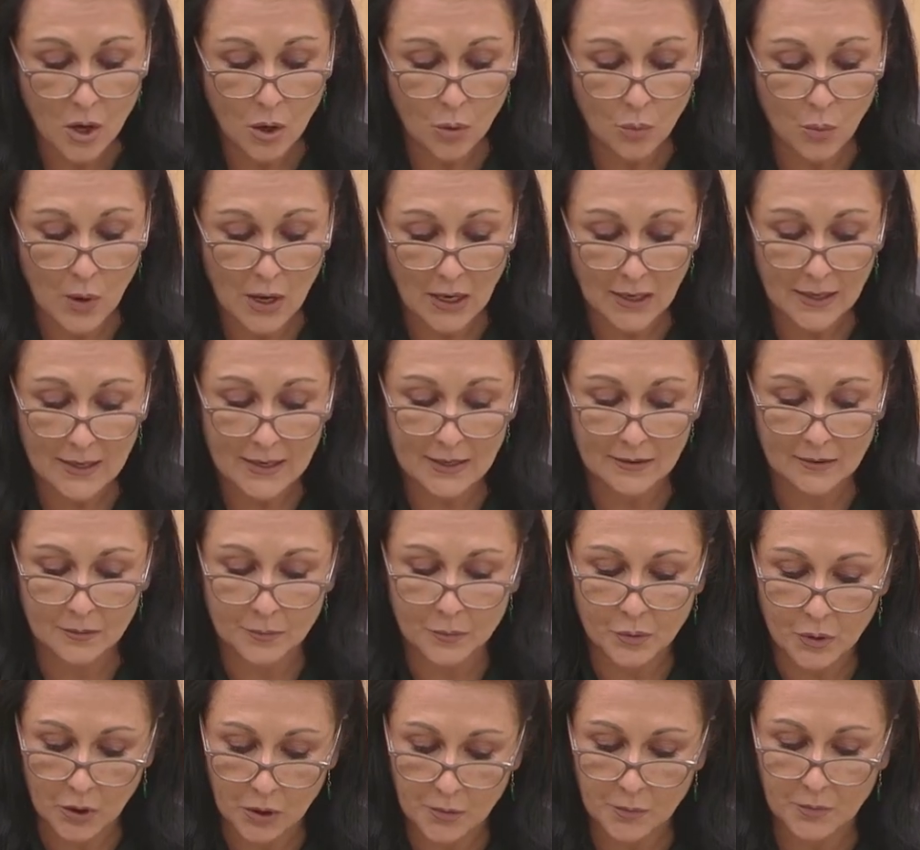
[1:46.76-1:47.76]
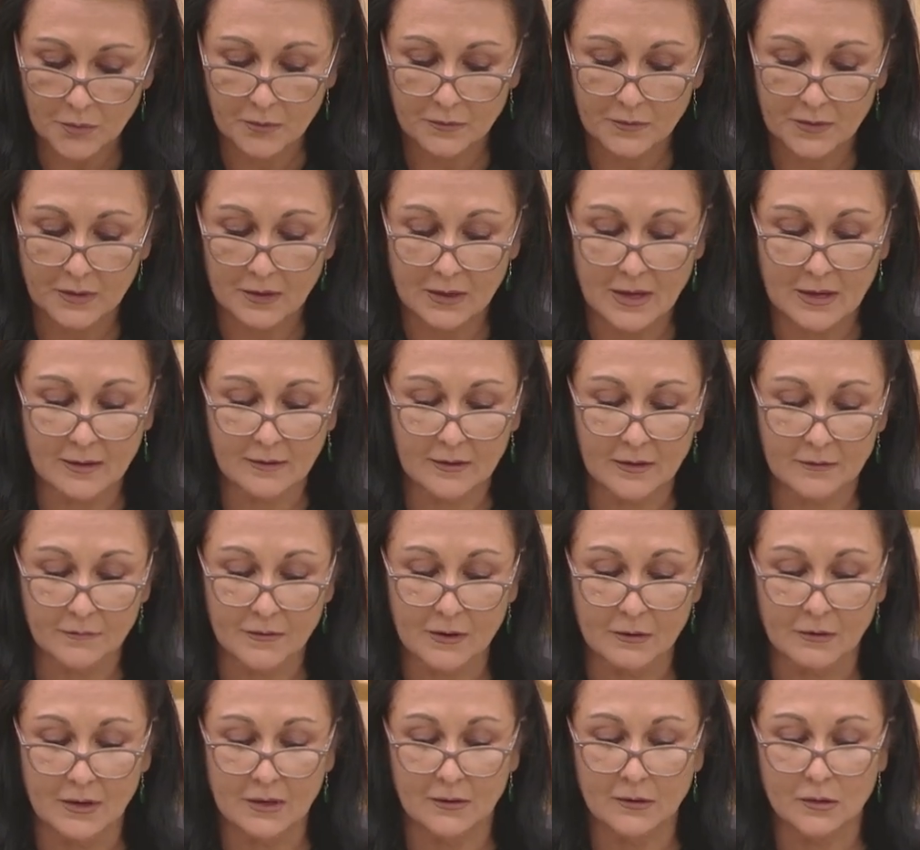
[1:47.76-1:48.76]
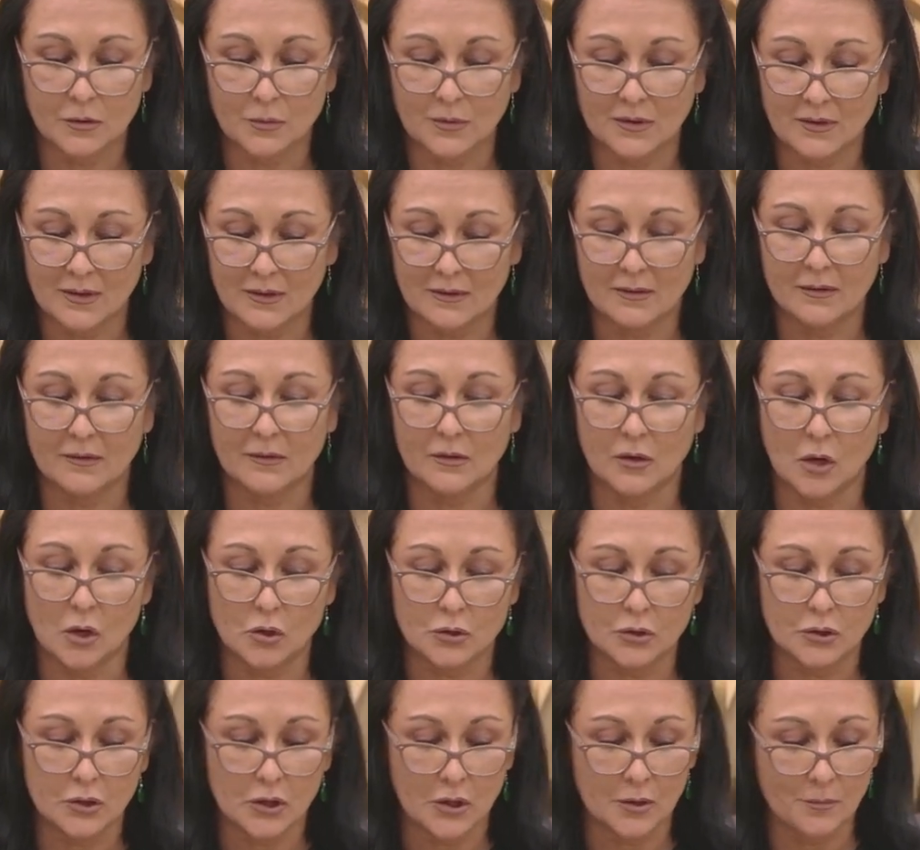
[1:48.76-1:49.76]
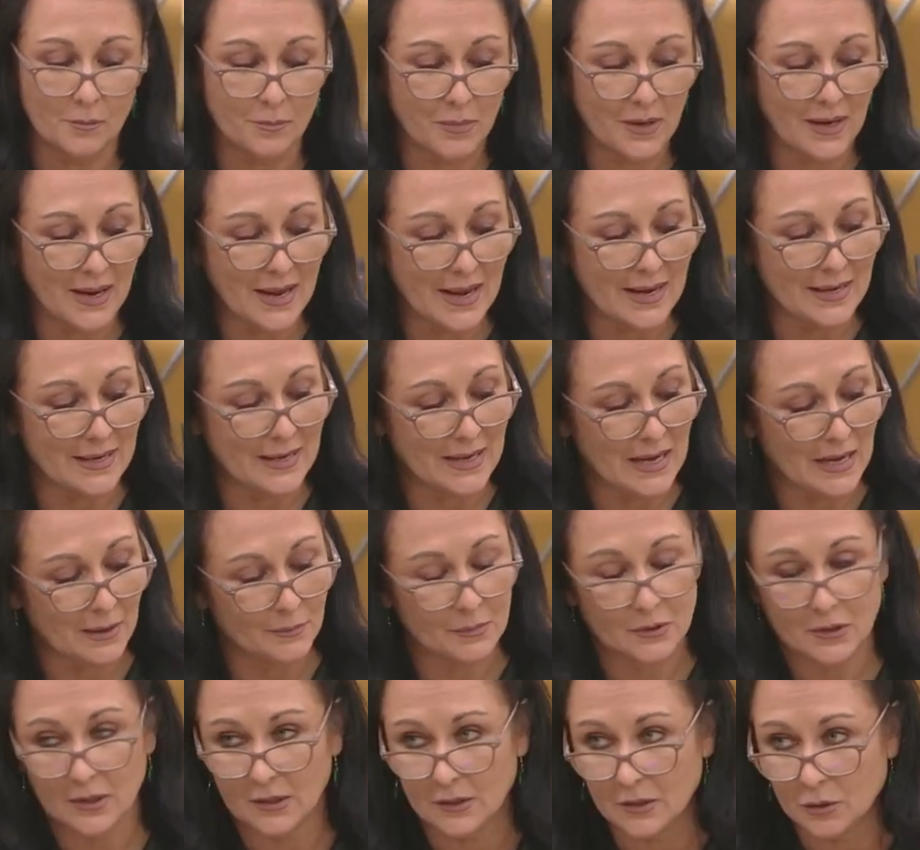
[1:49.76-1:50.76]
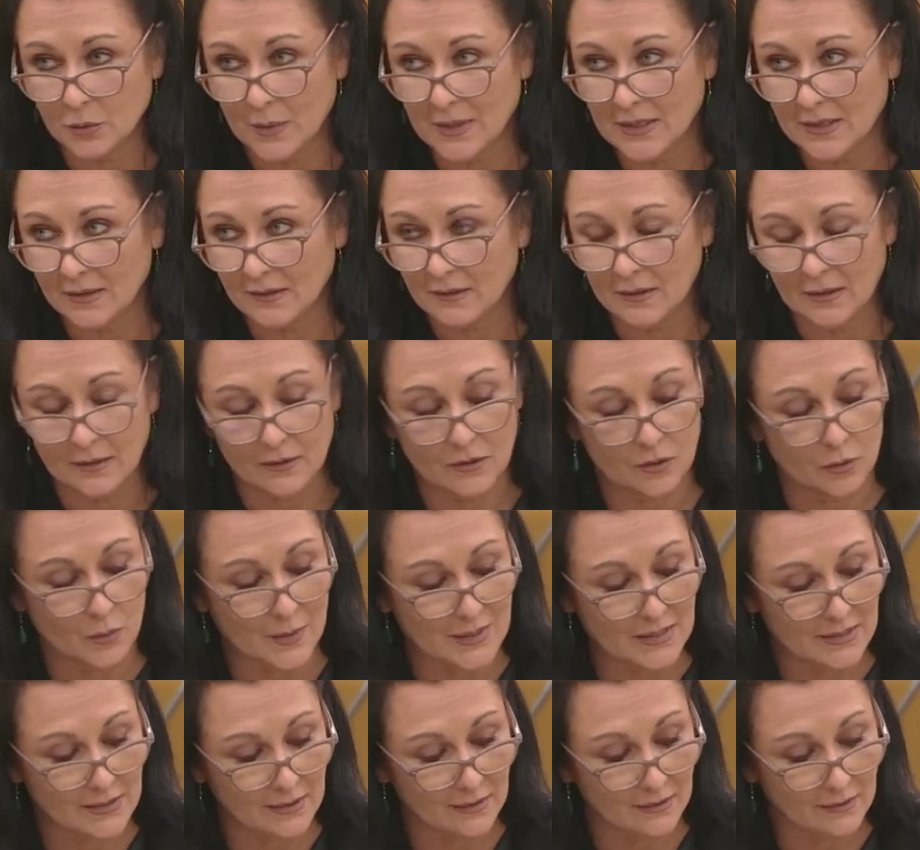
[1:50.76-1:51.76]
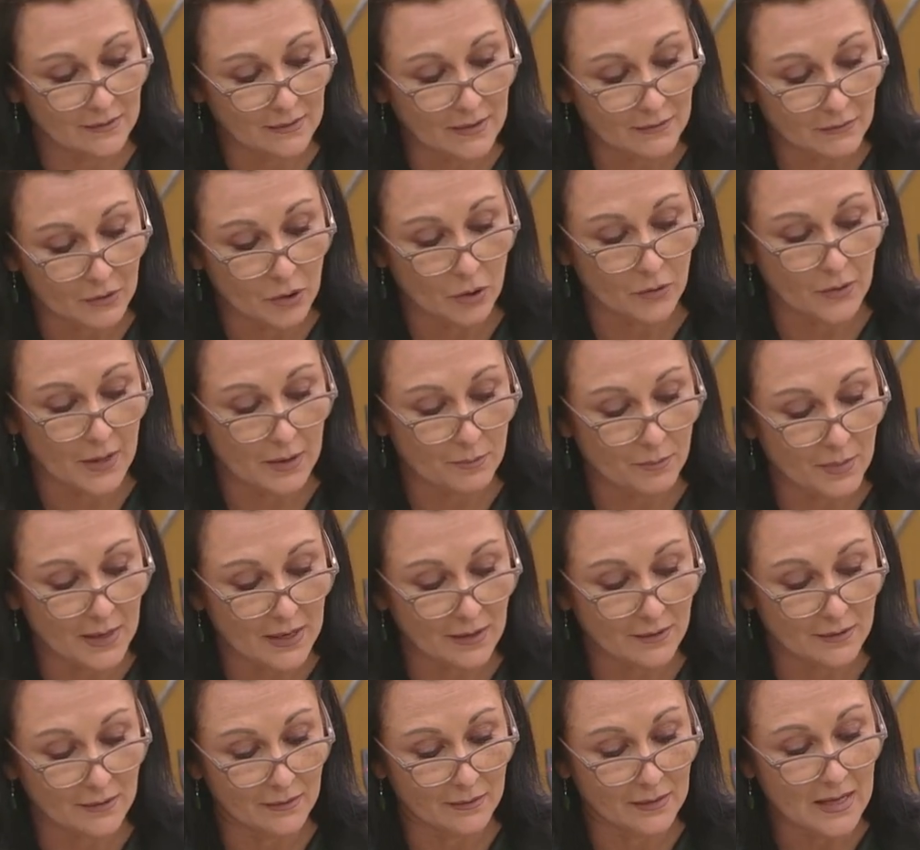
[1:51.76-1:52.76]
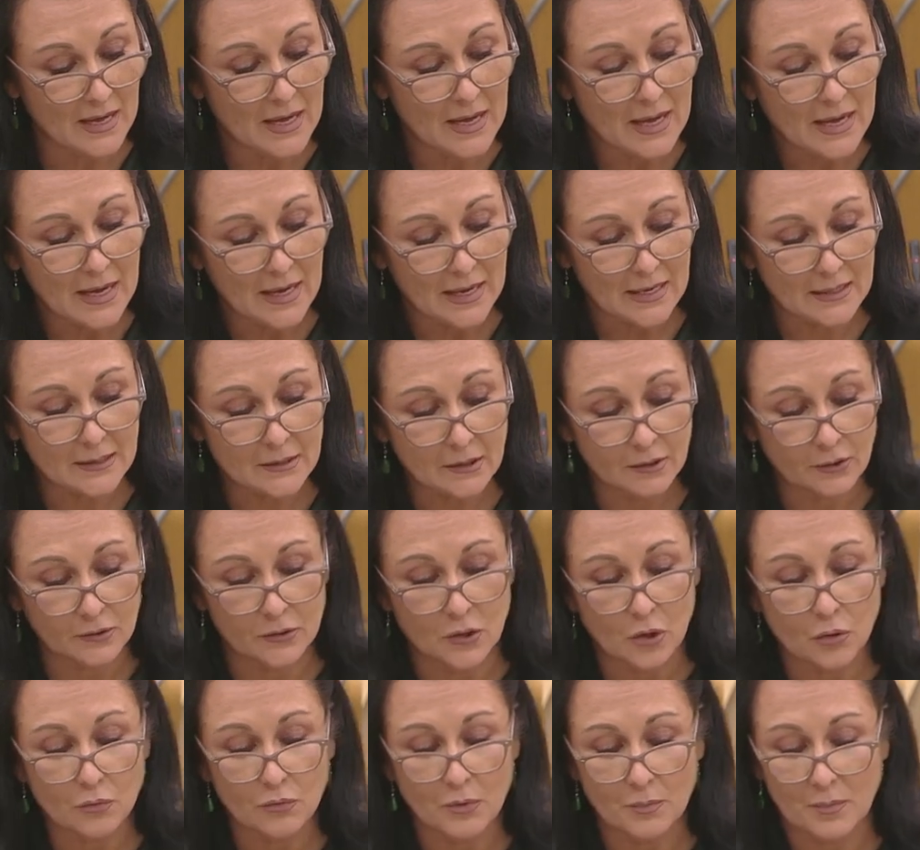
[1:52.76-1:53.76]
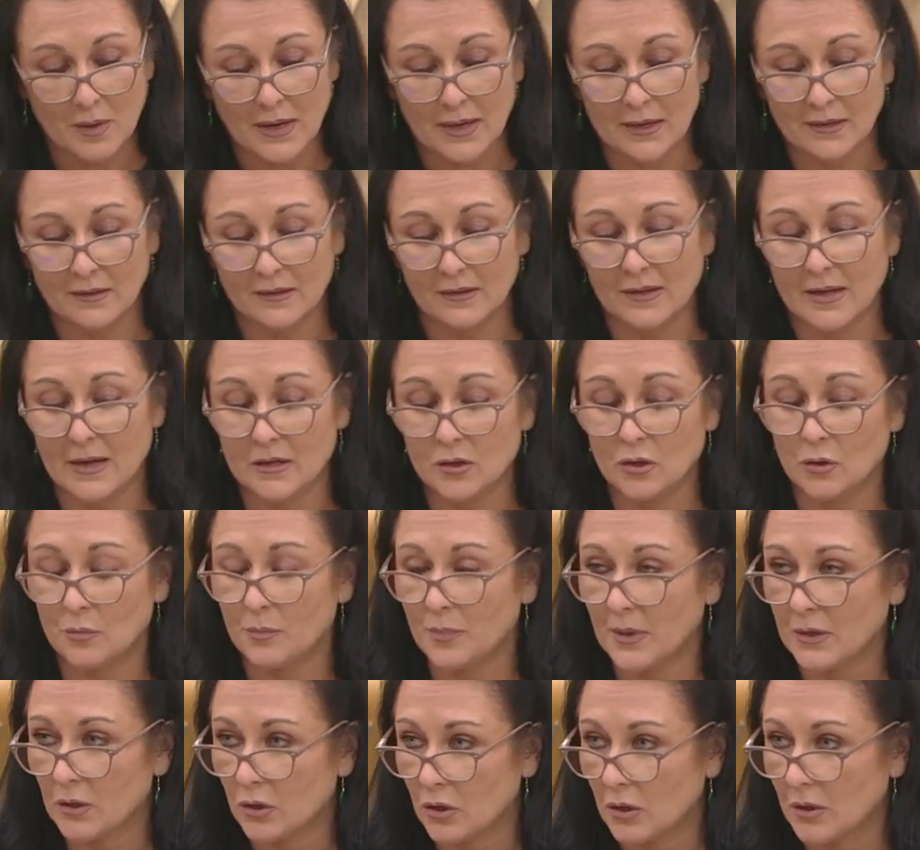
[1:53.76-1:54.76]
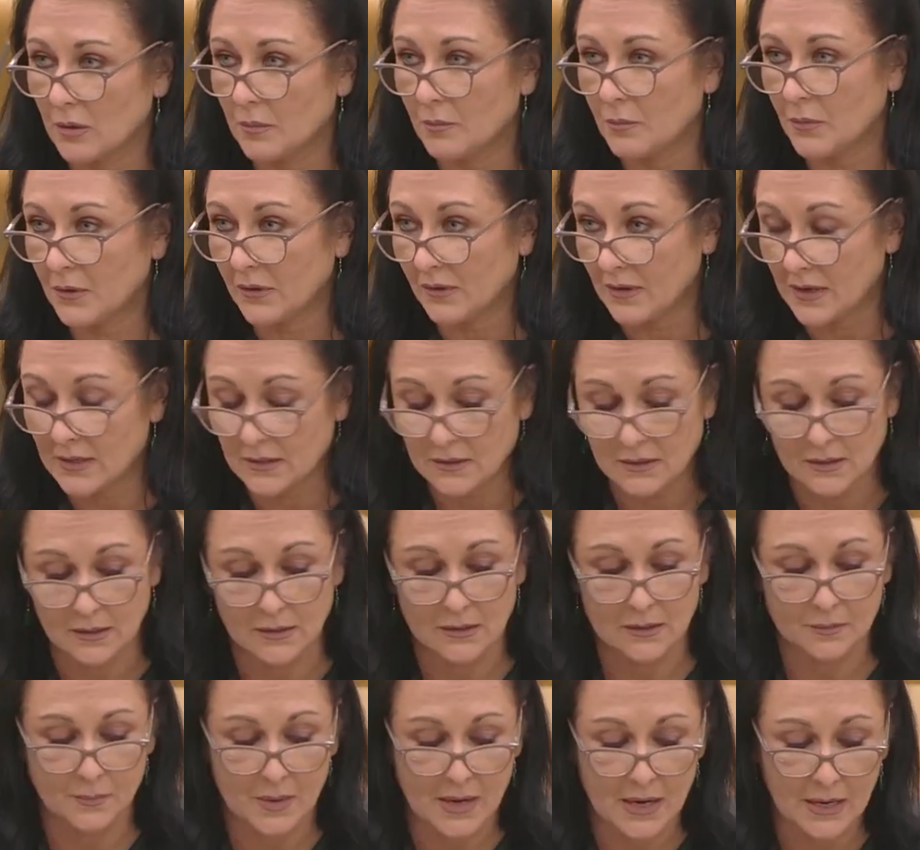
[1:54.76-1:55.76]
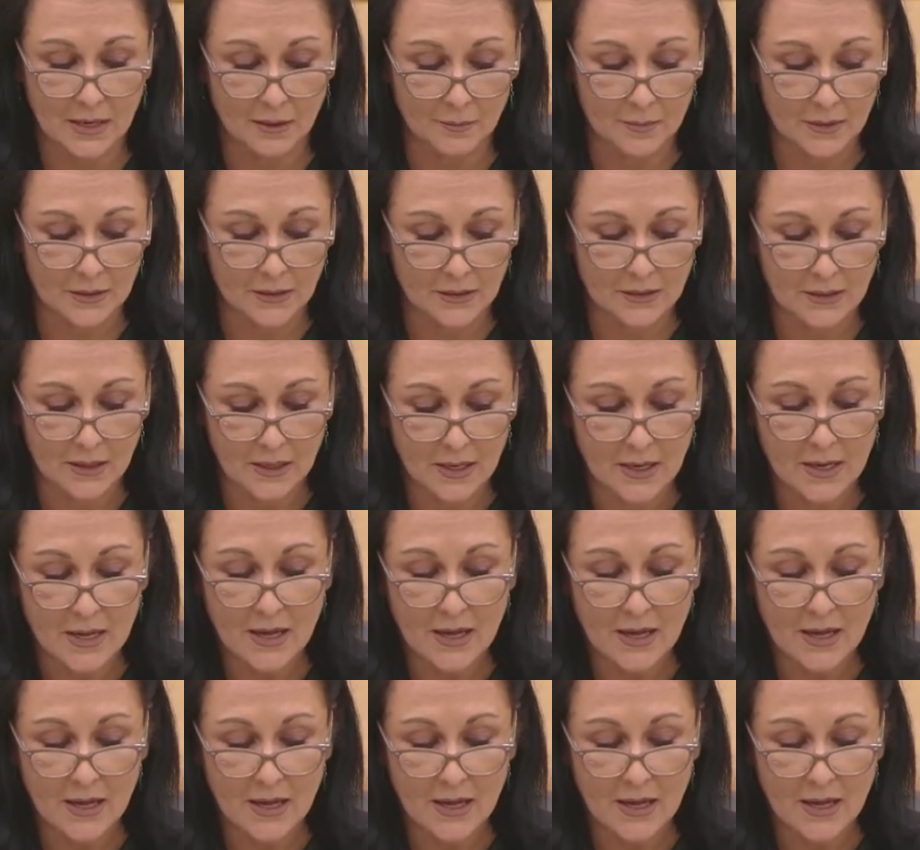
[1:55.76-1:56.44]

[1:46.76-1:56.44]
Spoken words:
While it is appropriate for the SFRS to assess its long-term planning up to 26-27 on that basis, it does not replace the annual budget presented to Parliament.